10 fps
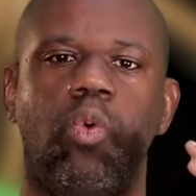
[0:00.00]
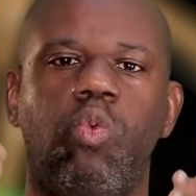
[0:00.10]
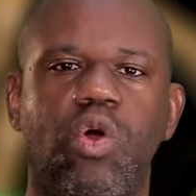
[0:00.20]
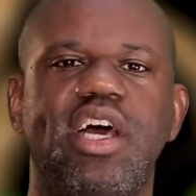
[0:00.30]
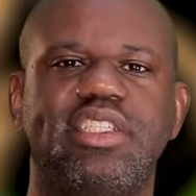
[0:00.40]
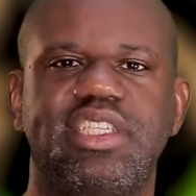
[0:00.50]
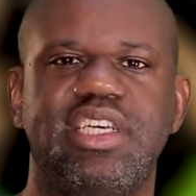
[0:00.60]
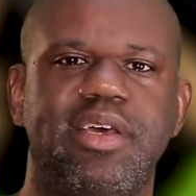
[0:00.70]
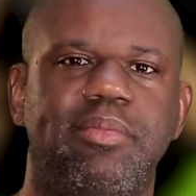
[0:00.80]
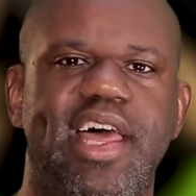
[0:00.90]
What's
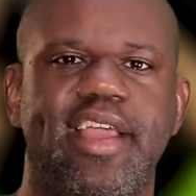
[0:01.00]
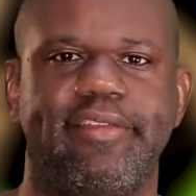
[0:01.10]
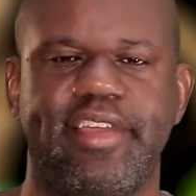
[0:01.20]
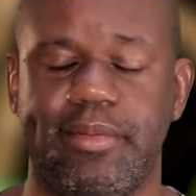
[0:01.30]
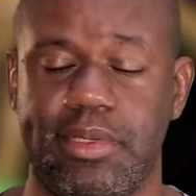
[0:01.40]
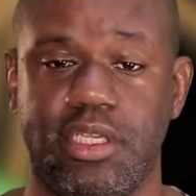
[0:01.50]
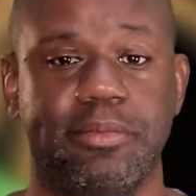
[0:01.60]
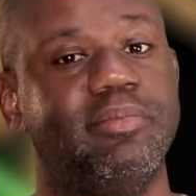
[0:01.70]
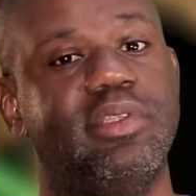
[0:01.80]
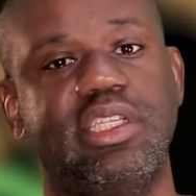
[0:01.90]
good, Black family?
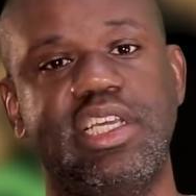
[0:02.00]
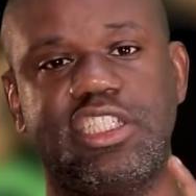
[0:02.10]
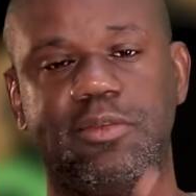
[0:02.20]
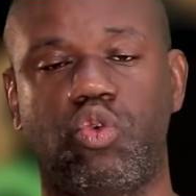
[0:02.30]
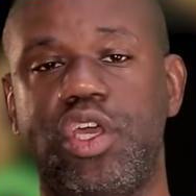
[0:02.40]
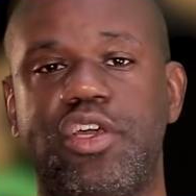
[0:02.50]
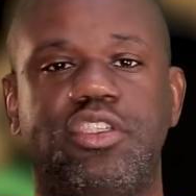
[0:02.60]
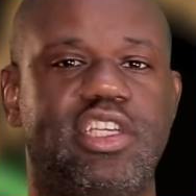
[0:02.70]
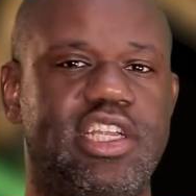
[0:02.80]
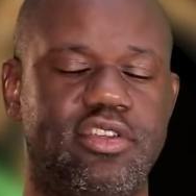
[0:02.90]
It's your boy
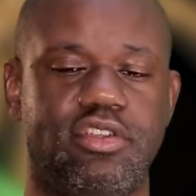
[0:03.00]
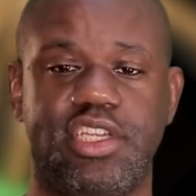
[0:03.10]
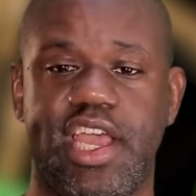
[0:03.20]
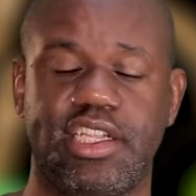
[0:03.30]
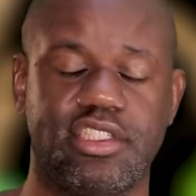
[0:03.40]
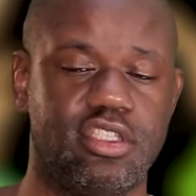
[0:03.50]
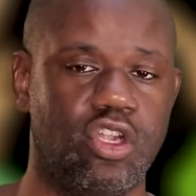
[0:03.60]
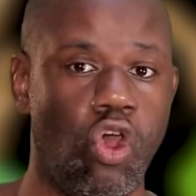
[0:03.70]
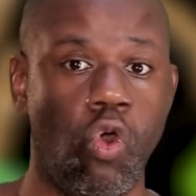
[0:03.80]
OSHAY Duke Jackson